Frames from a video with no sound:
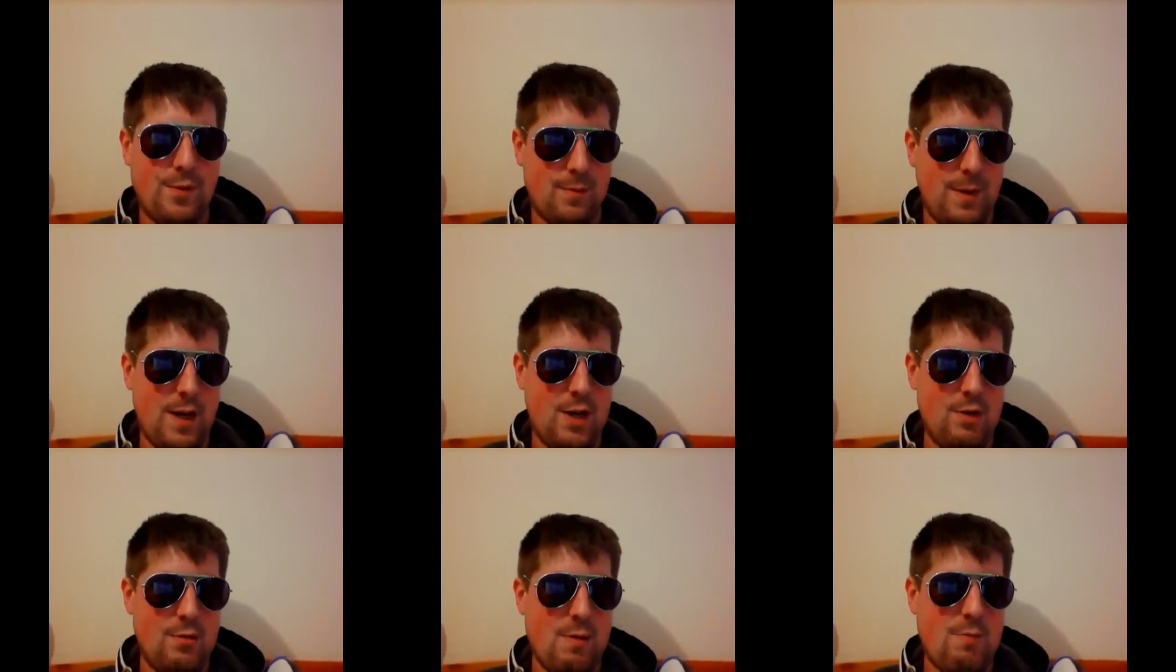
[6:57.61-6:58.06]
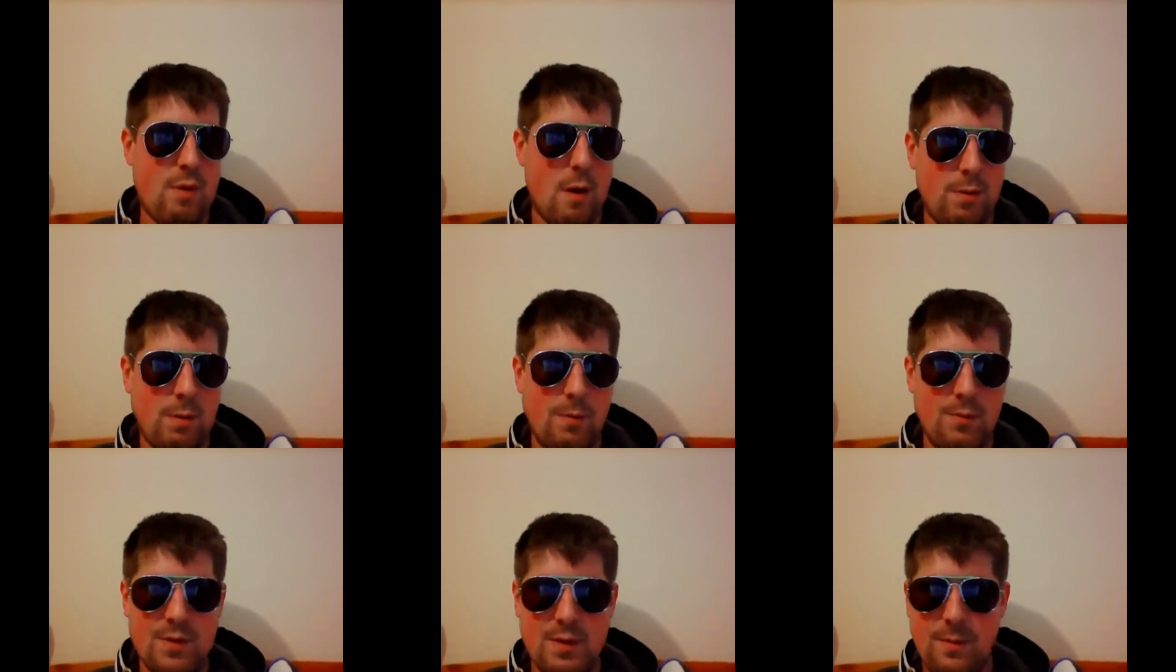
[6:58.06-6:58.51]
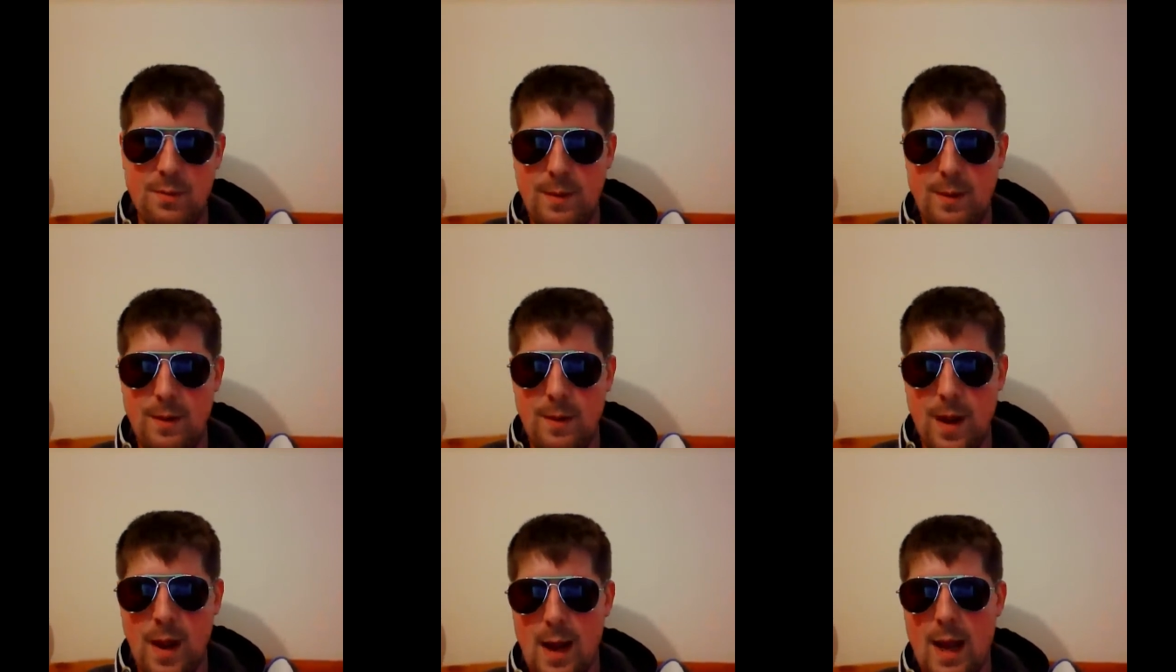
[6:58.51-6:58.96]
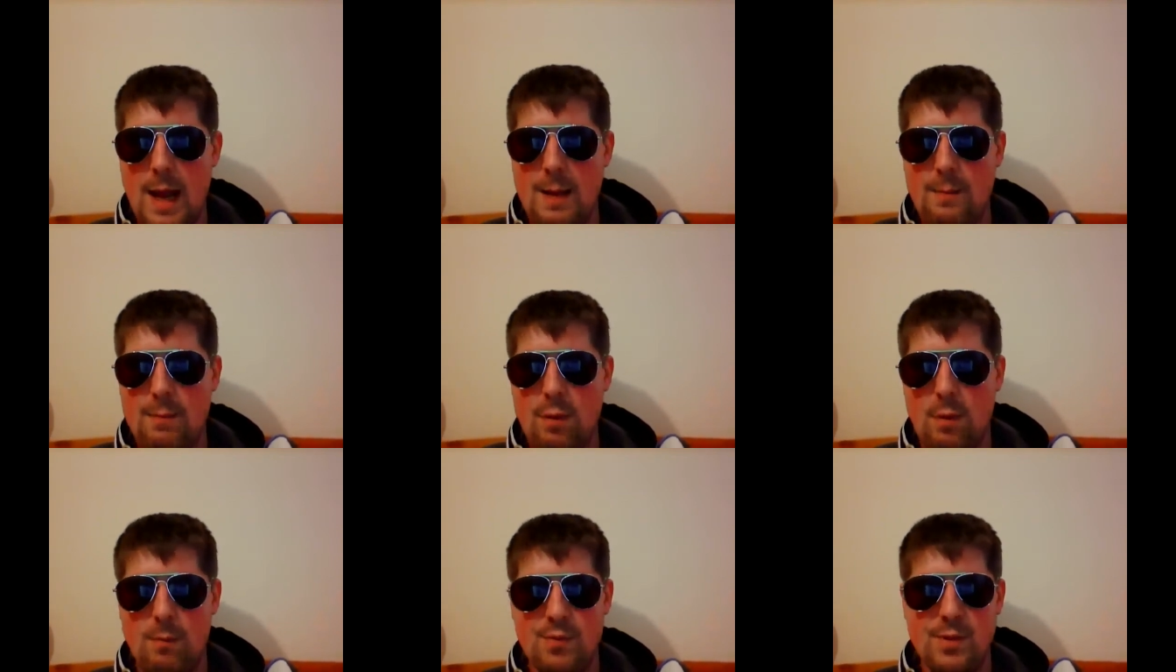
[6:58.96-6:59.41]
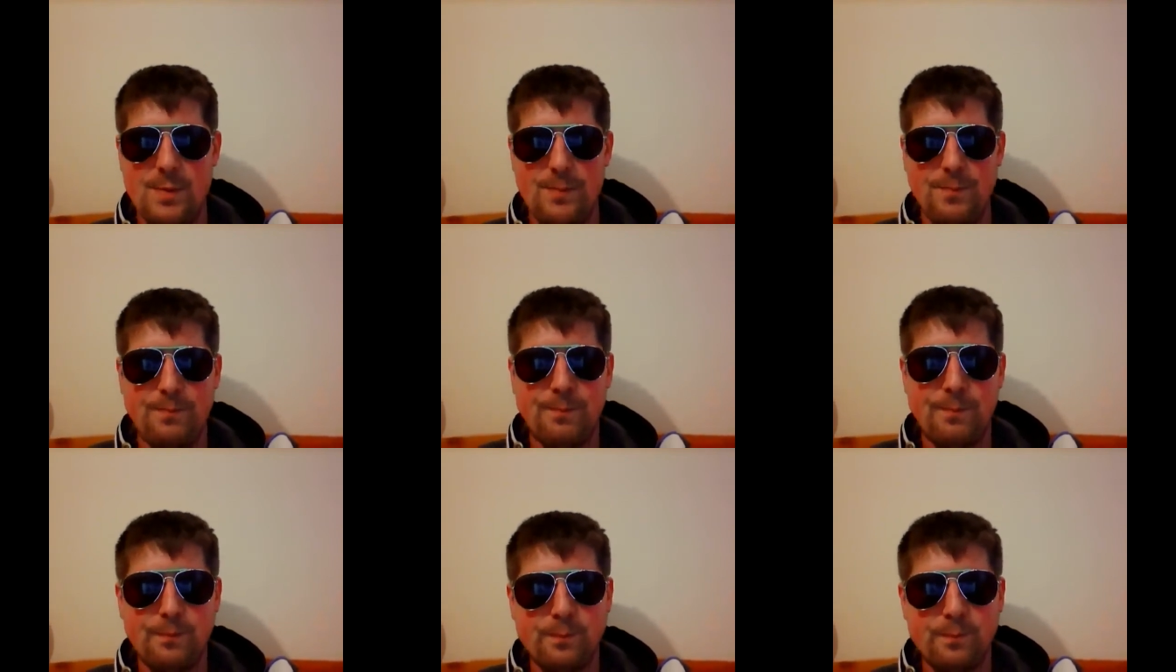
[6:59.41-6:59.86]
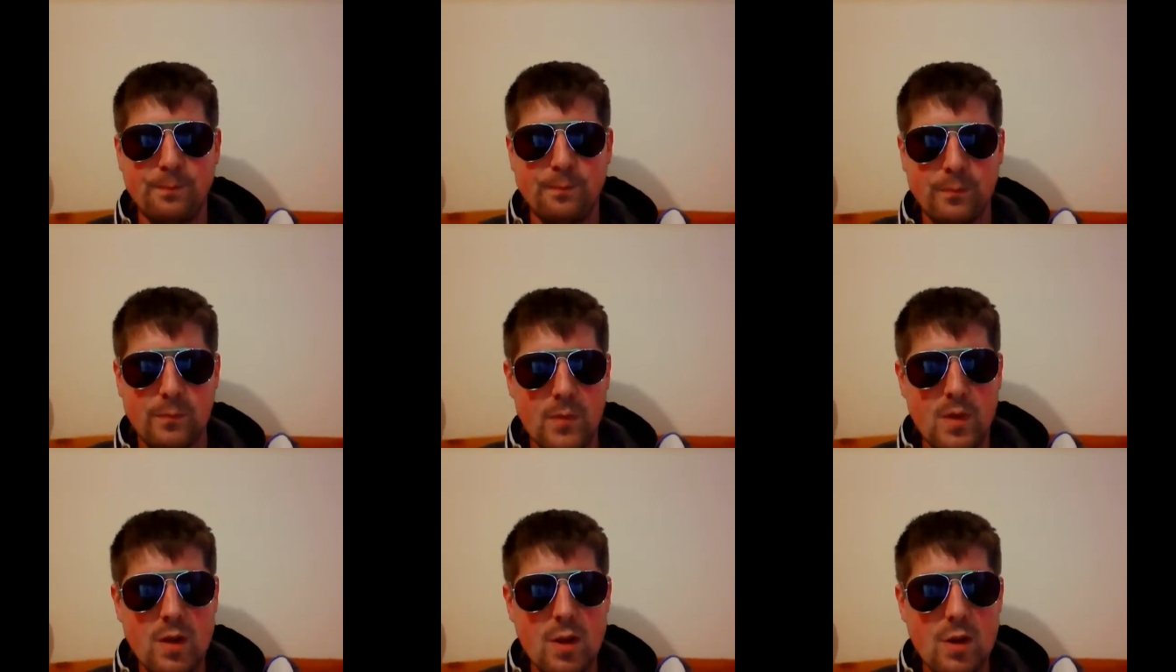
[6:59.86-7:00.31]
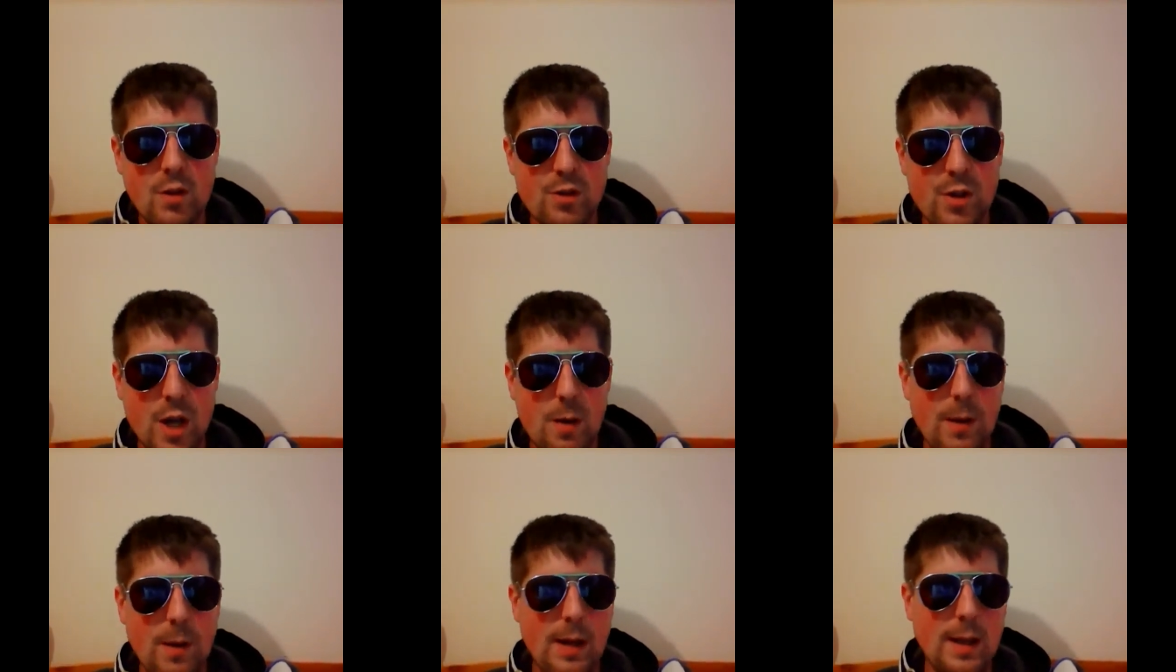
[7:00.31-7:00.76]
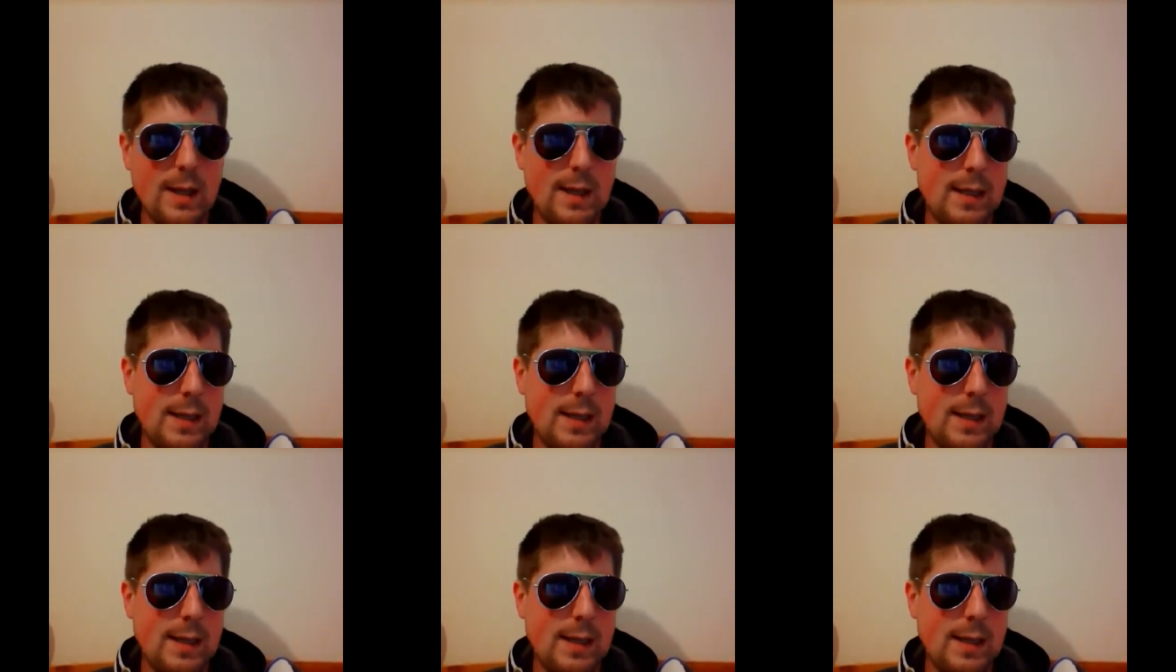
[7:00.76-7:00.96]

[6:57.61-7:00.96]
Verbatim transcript: some injury problems and uh, head problems. So